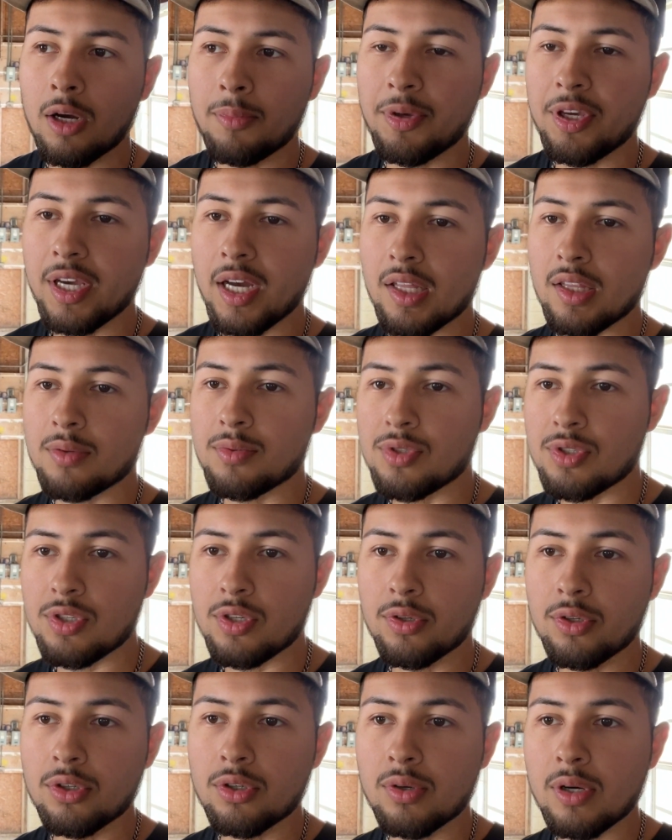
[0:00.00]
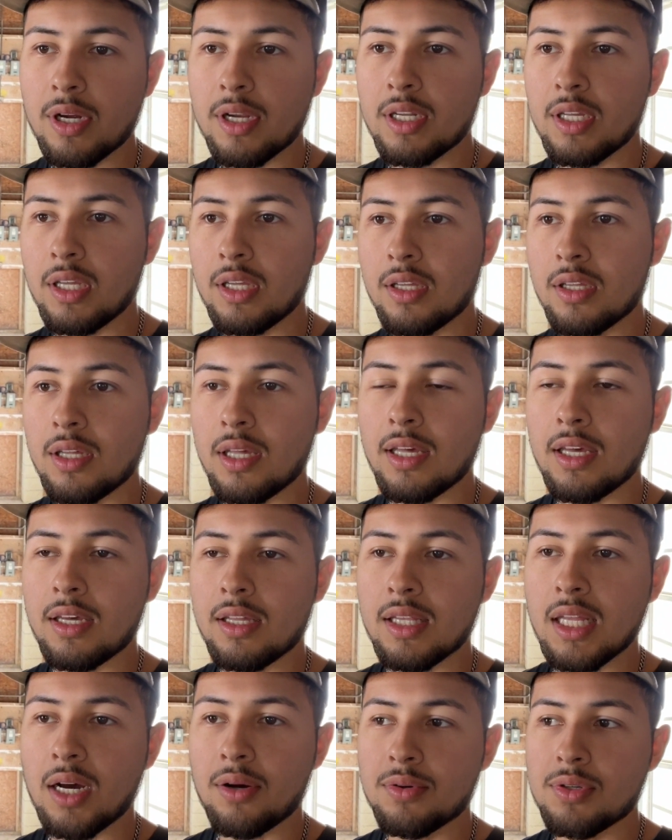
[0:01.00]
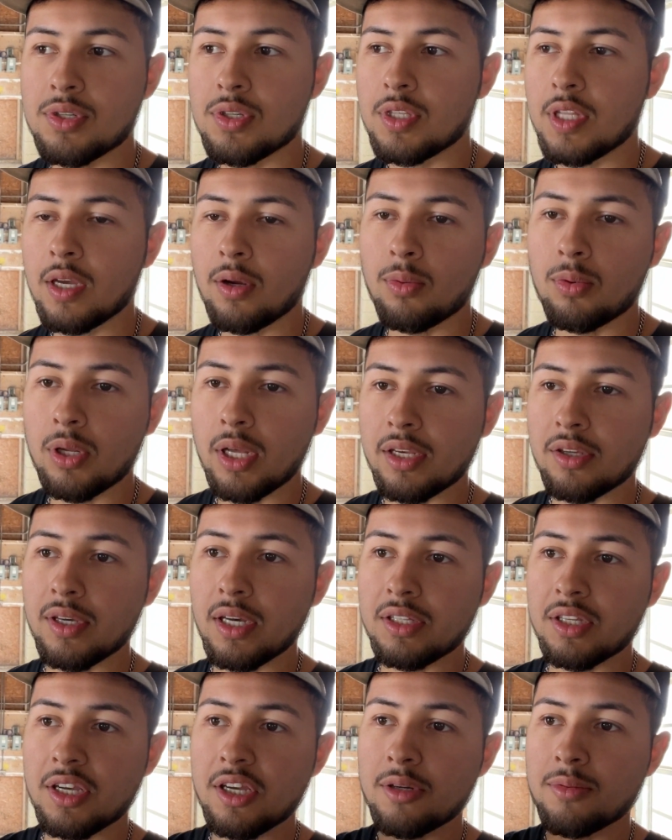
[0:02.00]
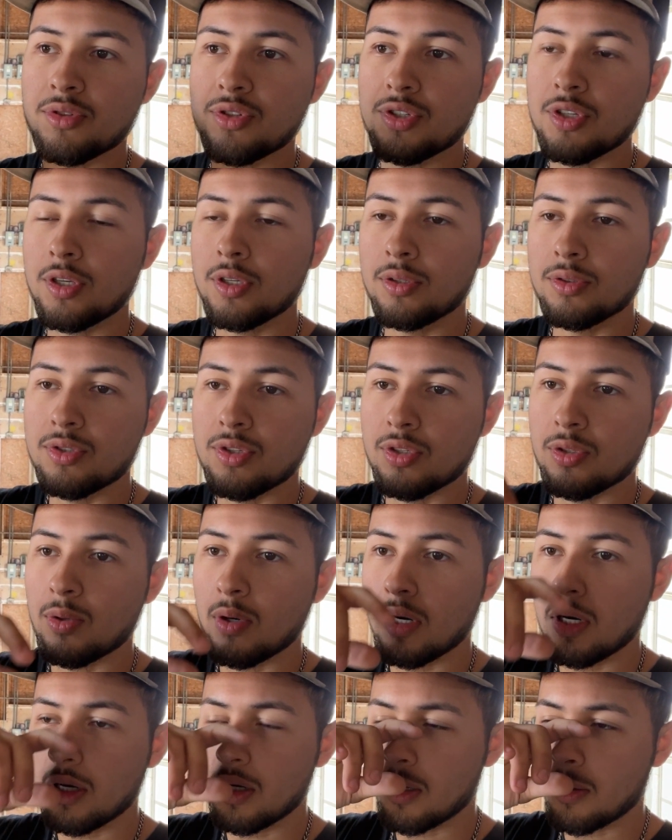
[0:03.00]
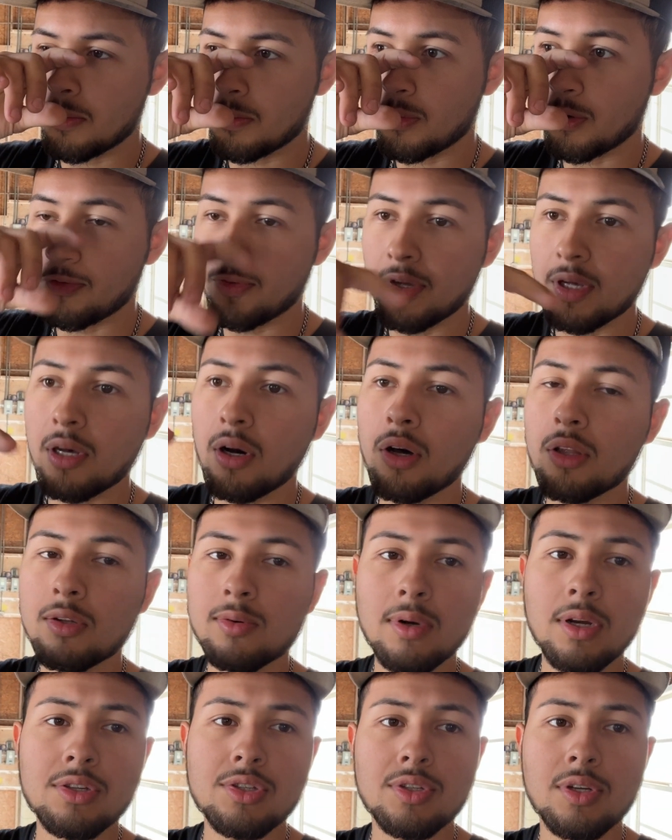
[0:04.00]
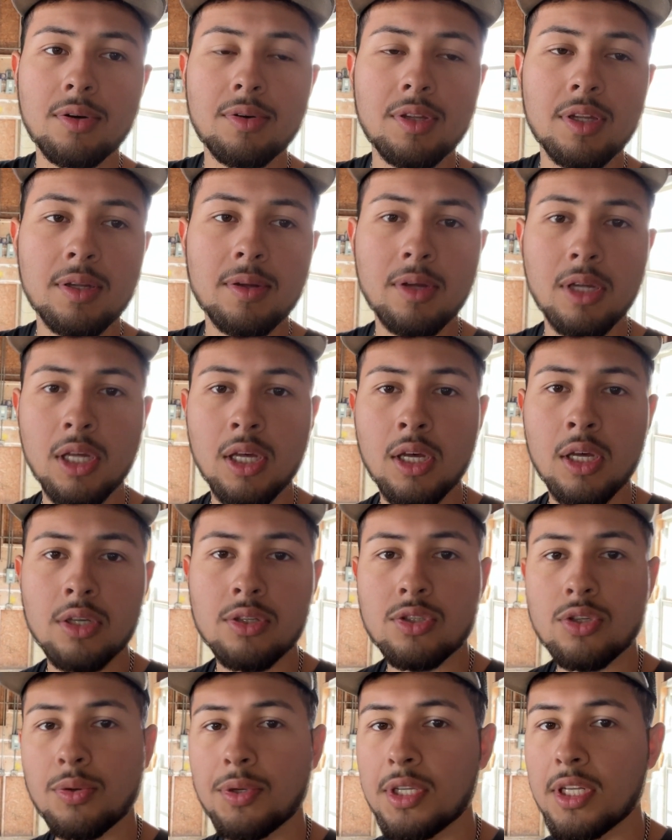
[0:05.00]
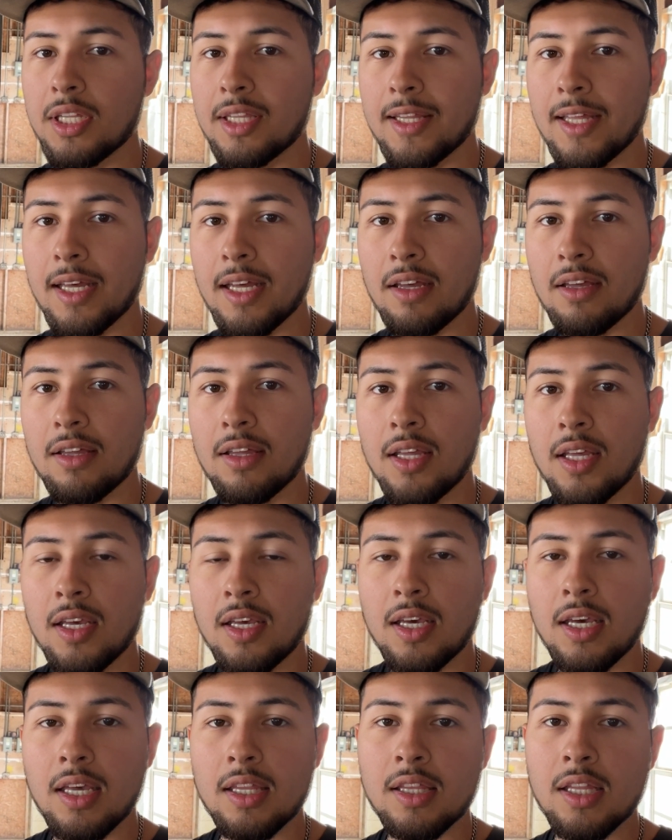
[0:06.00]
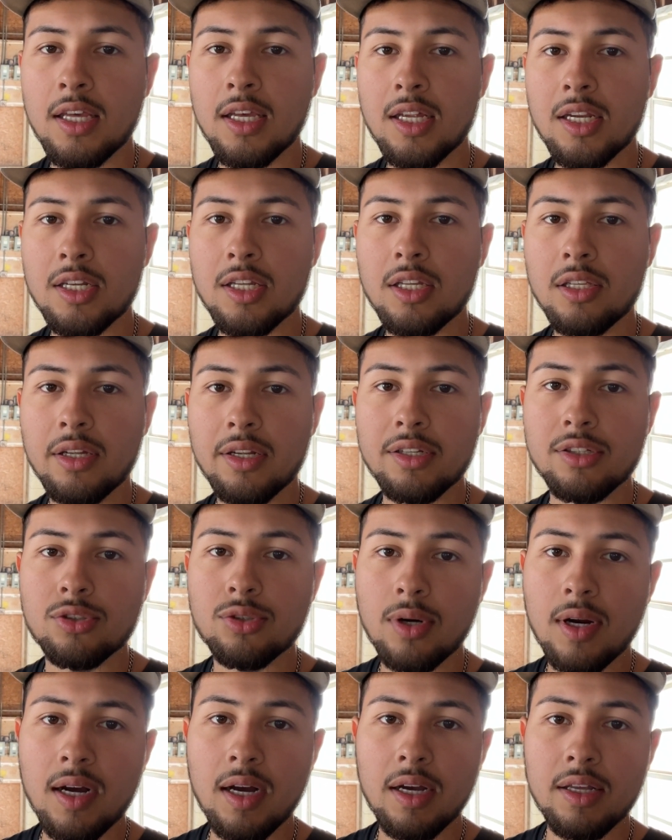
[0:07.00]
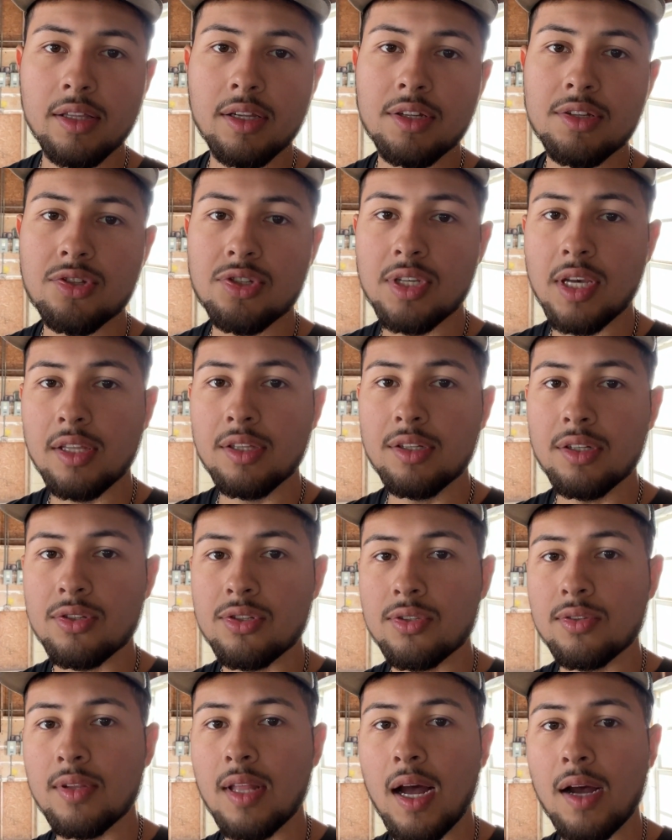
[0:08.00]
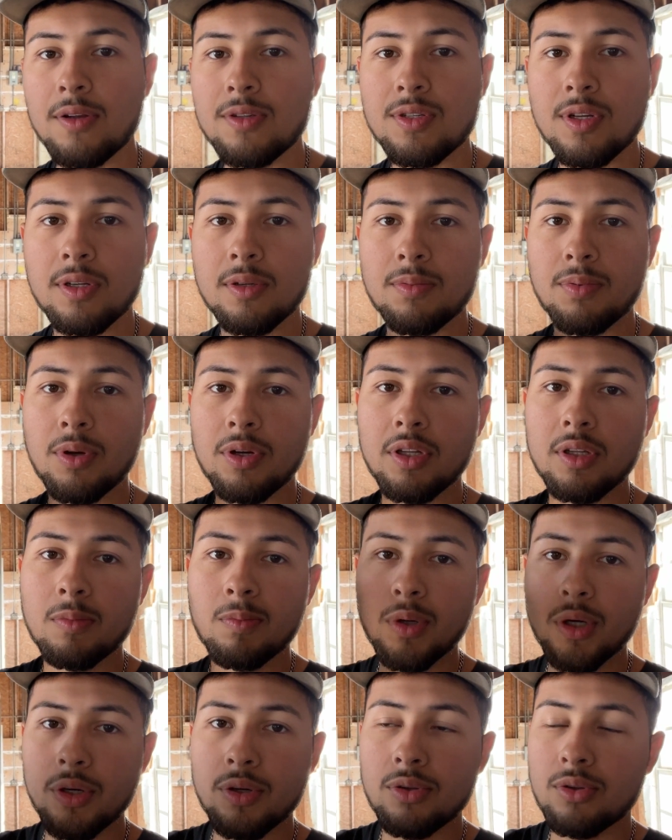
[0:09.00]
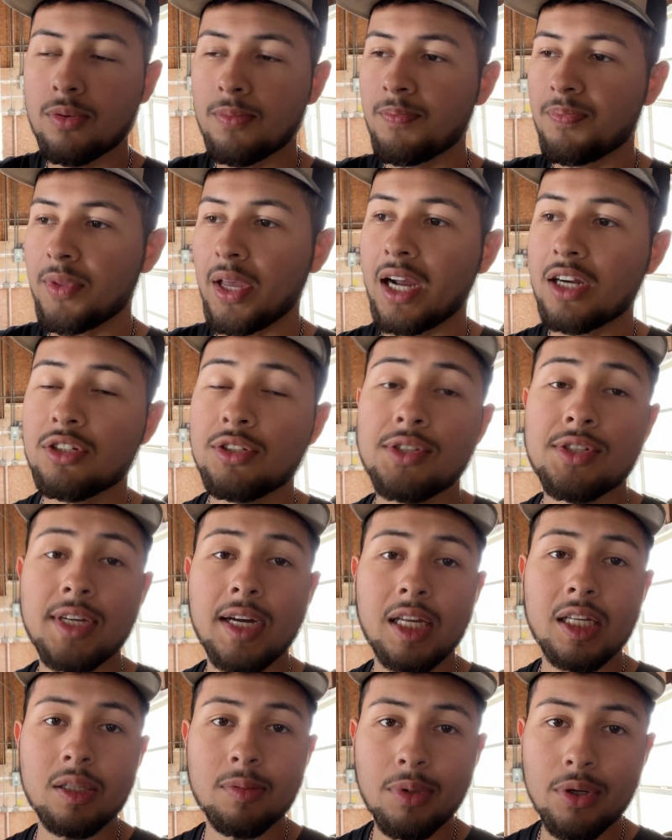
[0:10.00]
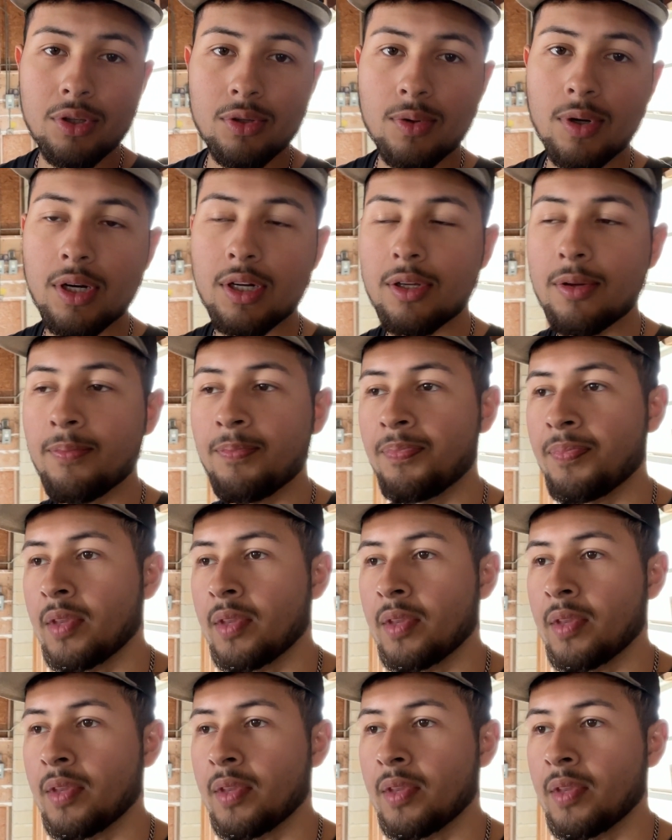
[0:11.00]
He got them sealed already, and that was the thing where like you have to get them sealed to prevent all the rust and everything. So he did that, and then he let it dry, and then he sanded it. So now he's gonna put it in the booth. Actually, he's got it in the booth already.